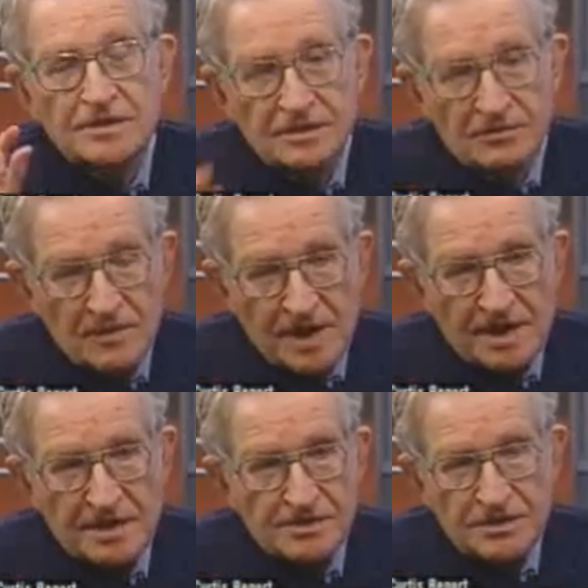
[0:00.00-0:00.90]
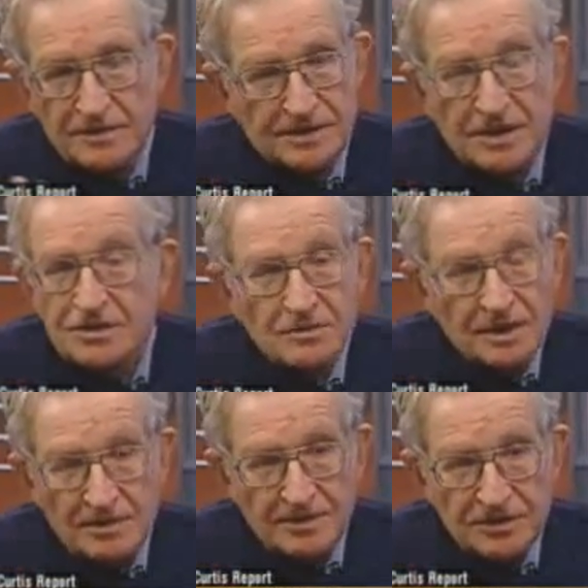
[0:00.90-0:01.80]
within a certain range. The U.S.
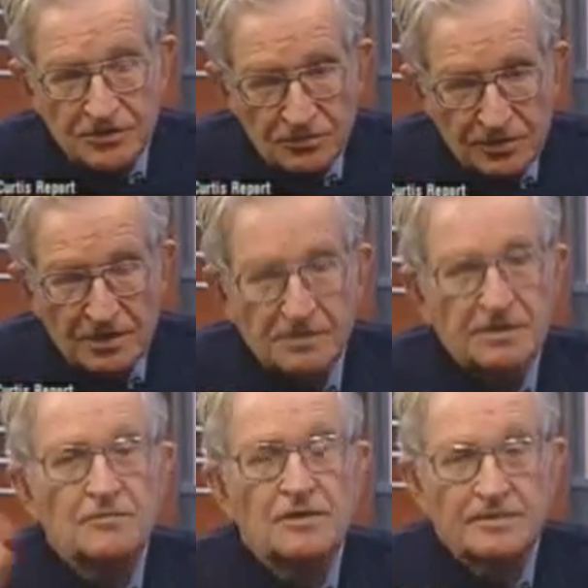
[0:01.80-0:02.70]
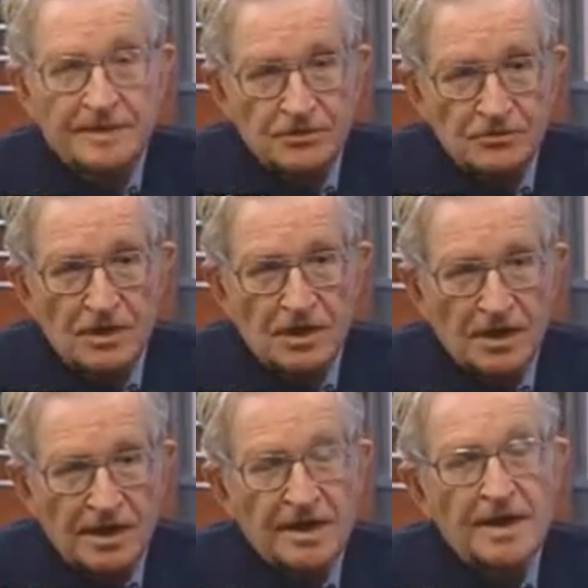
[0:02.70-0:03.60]
doesn't want it to be too low, doesn't want it to be too
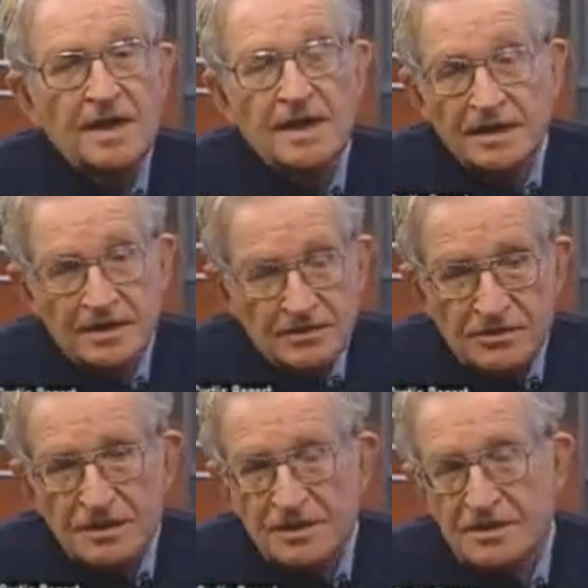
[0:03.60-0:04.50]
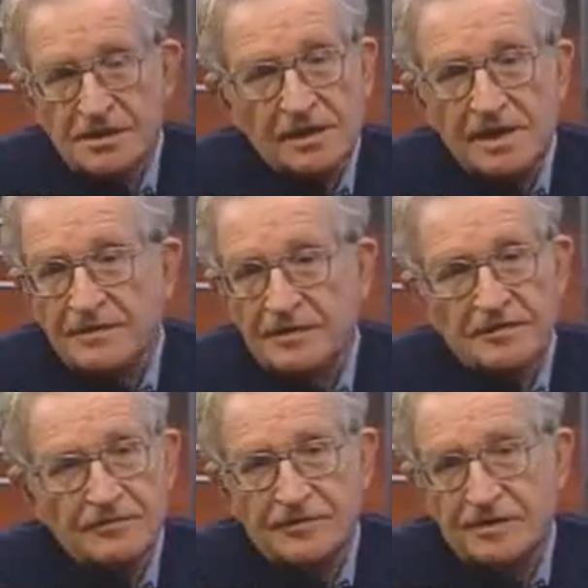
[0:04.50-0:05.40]
high, and to use it as a
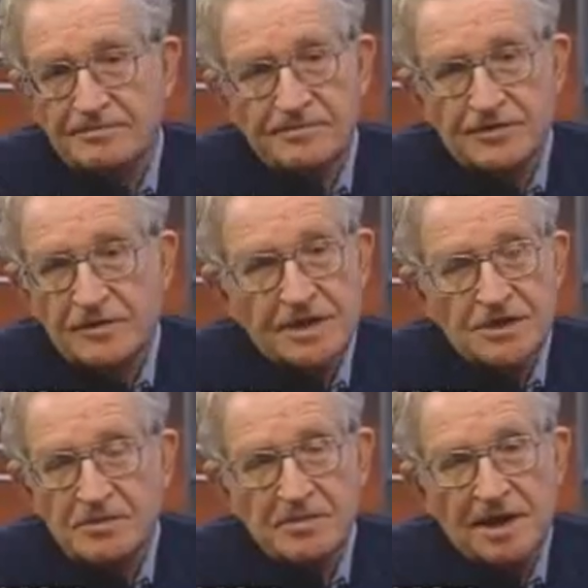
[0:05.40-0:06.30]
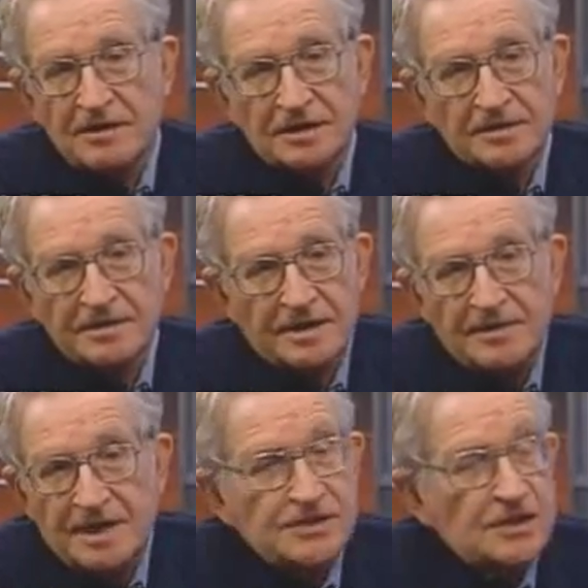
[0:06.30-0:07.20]
lever of strategic power.
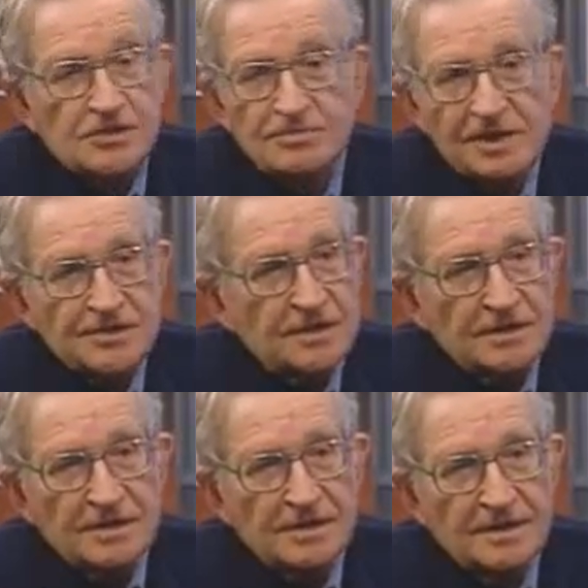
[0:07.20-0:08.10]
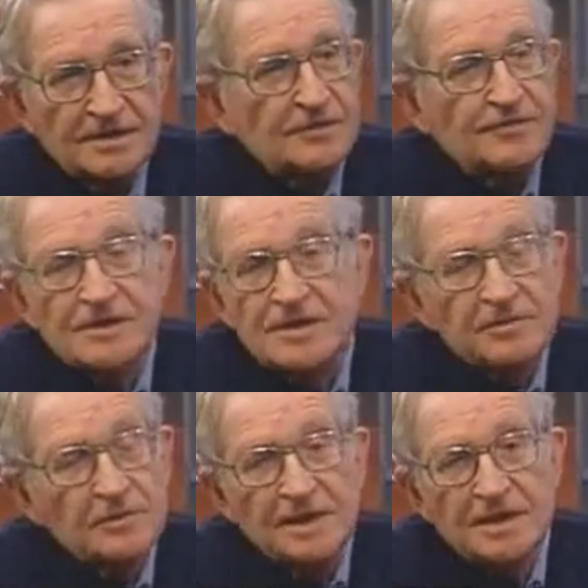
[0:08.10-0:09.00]
I mean, that's explicit. So, for
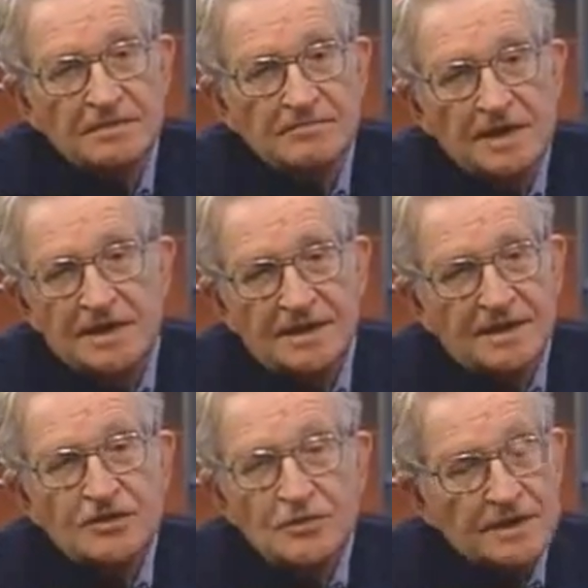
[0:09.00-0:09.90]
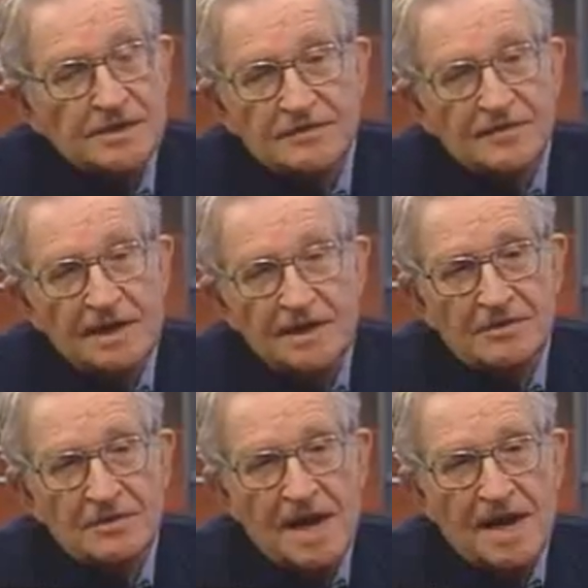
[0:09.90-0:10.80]
example, when the U.S.
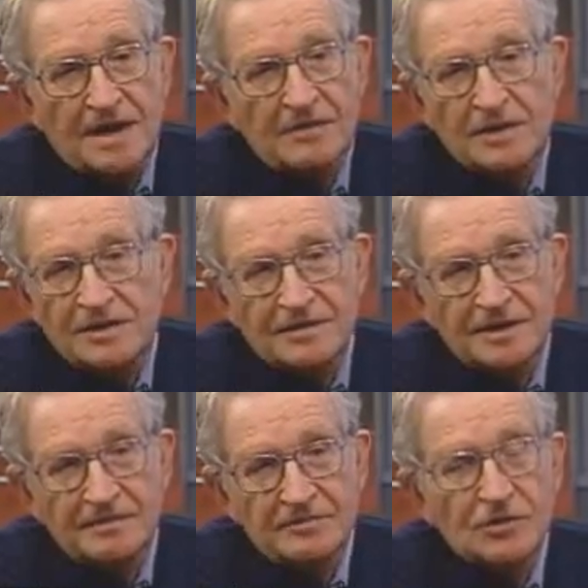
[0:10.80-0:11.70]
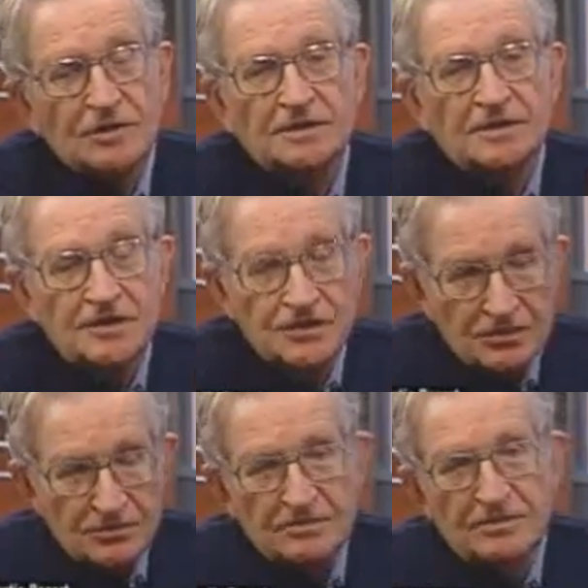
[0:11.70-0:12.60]
invaded Iraq, one of the more
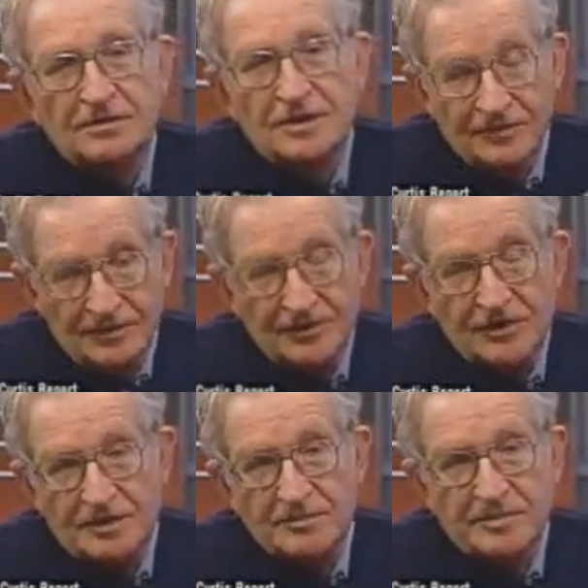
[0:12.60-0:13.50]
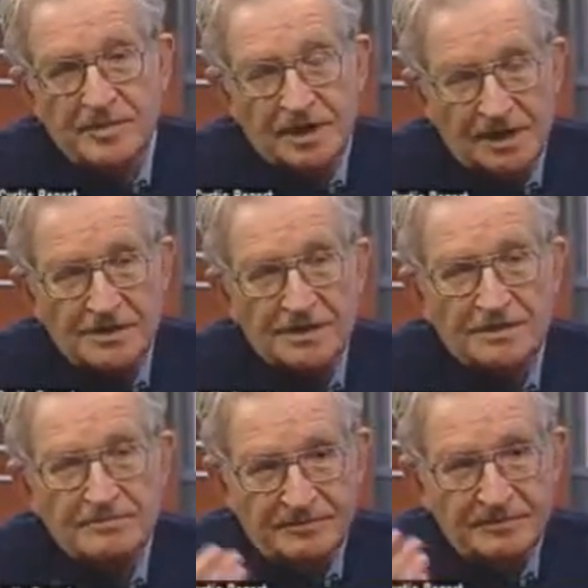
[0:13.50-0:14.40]
astute of the foreign
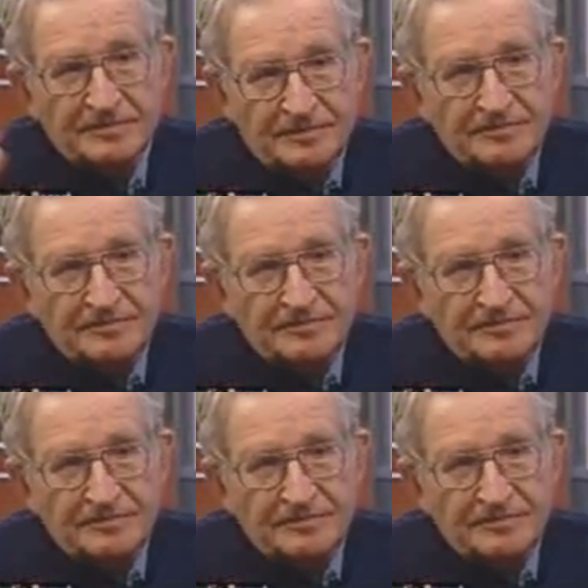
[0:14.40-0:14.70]
policy